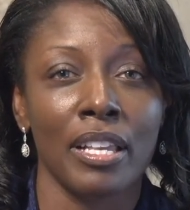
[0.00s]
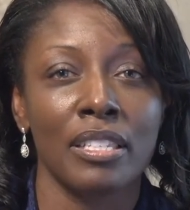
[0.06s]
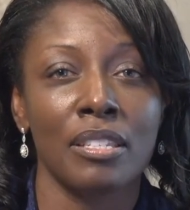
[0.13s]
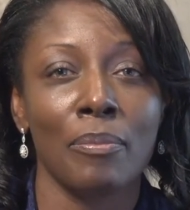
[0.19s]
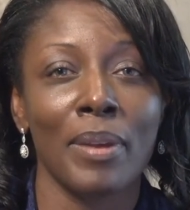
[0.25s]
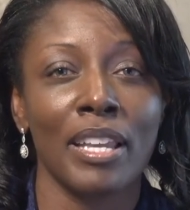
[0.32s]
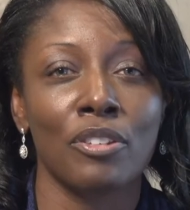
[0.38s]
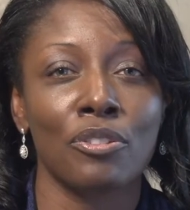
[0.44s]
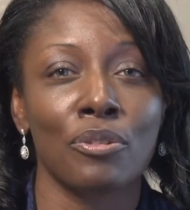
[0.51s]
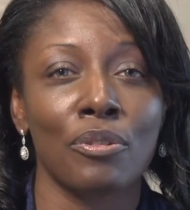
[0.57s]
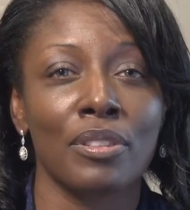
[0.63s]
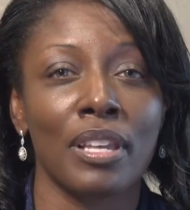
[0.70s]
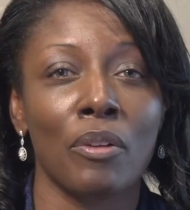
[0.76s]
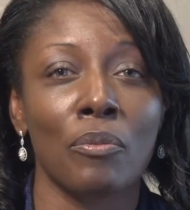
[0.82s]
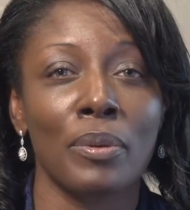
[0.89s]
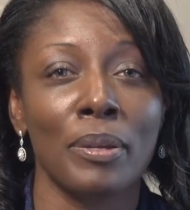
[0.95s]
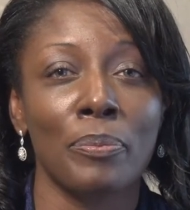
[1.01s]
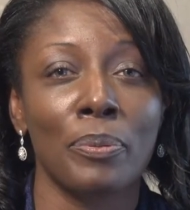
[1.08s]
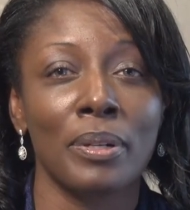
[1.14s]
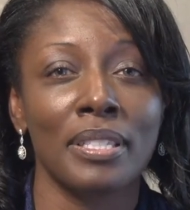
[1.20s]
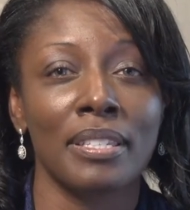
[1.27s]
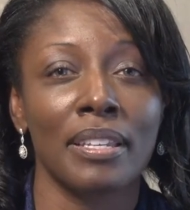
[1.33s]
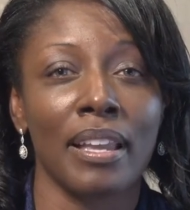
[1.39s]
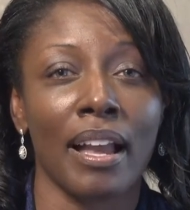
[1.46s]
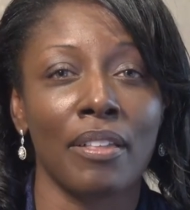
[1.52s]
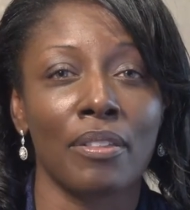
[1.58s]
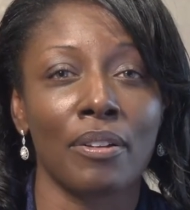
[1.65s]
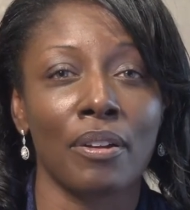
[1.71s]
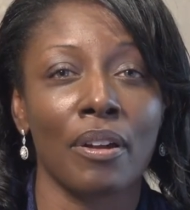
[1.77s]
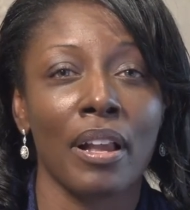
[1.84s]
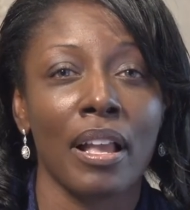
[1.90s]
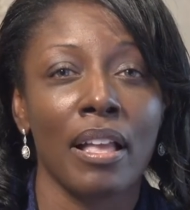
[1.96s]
to make sure that we put together